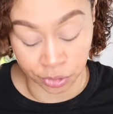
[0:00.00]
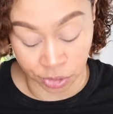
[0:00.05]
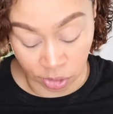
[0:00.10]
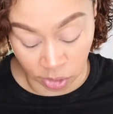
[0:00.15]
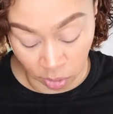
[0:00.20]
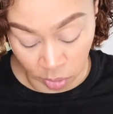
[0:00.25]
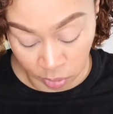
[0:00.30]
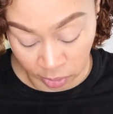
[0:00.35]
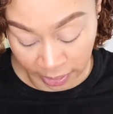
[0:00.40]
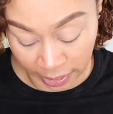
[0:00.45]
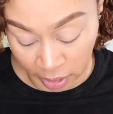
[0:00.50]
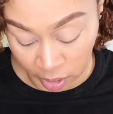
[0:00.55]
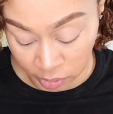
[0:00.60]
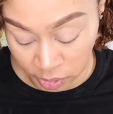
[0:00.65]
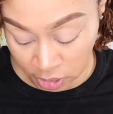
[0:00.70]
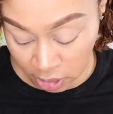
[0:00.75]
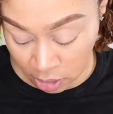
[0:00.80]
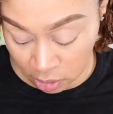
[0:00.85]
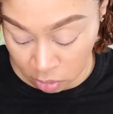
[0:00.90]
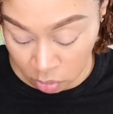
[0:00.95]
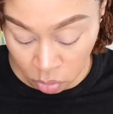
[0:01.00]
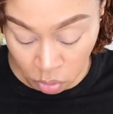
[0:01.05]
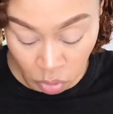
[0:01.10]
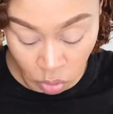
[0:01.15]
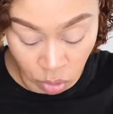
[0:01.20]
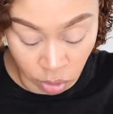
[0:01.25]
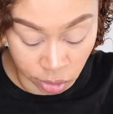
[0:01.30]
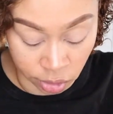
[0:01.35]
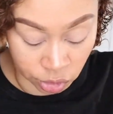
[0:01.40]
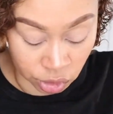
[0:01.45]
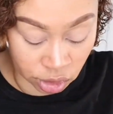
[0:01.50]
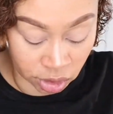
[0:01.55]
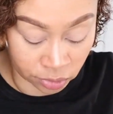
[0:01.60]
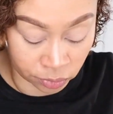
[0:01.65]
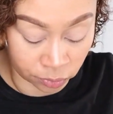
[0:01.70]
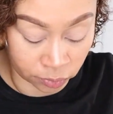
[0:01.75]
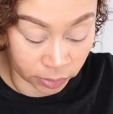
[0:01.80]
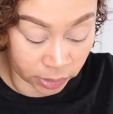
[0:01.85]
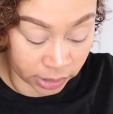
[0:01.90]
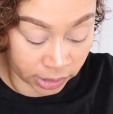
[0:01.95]
So now yellow, orange,
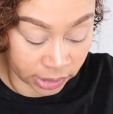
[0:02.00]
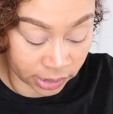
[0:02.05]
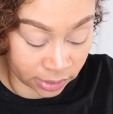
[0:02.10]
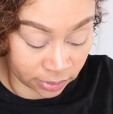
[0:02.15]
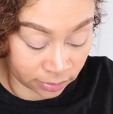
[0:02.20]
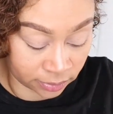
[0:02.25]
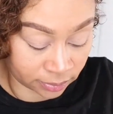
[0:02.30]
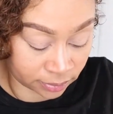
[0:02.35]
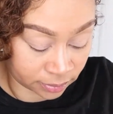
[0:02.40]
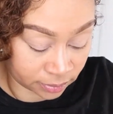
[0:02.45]
and red.